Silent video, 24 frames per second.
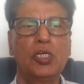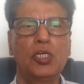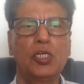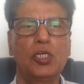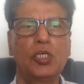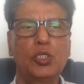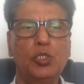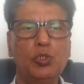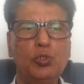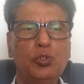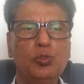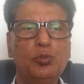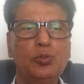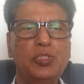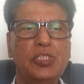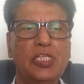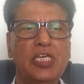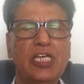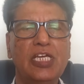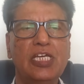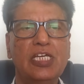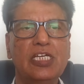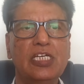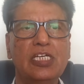Do you
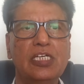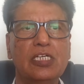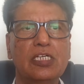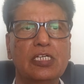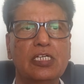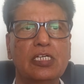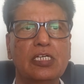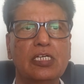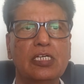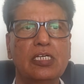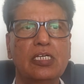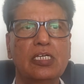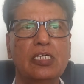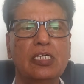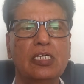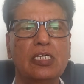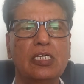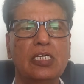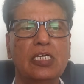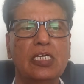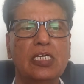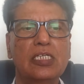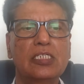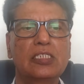think
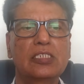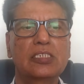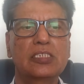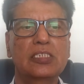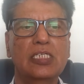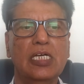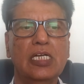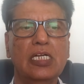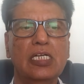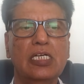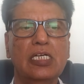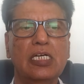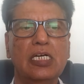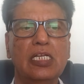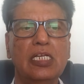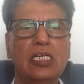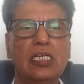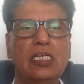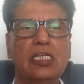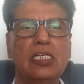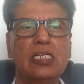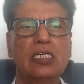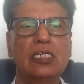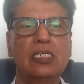a
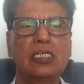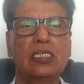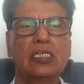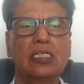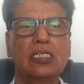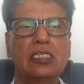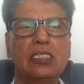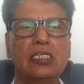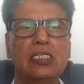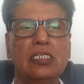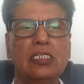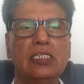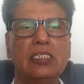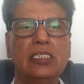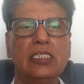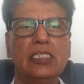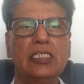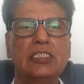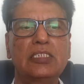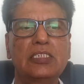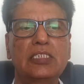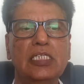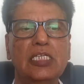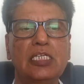circle
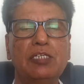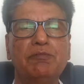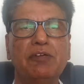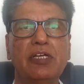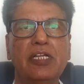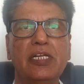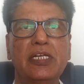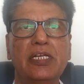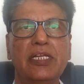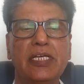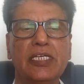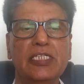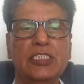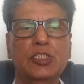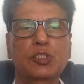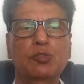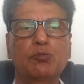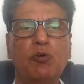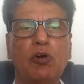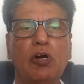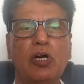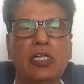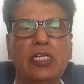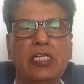needs even less
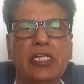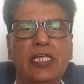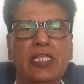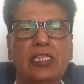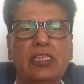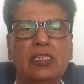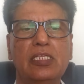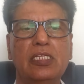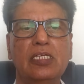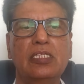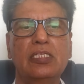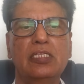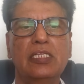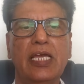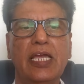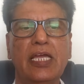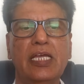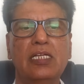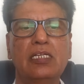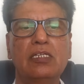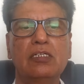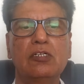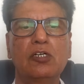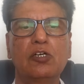wall length
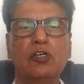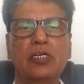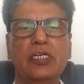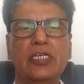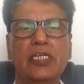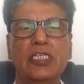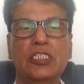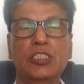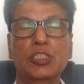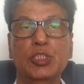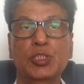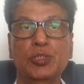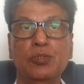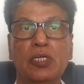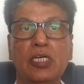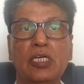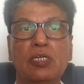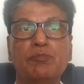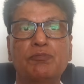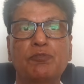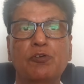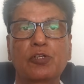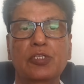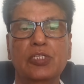than a
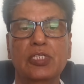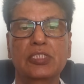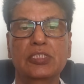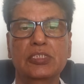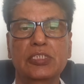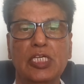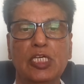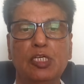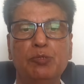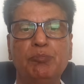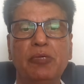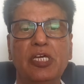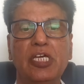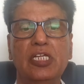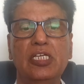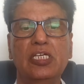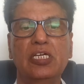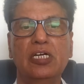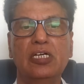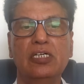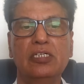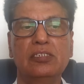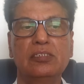square for the same area?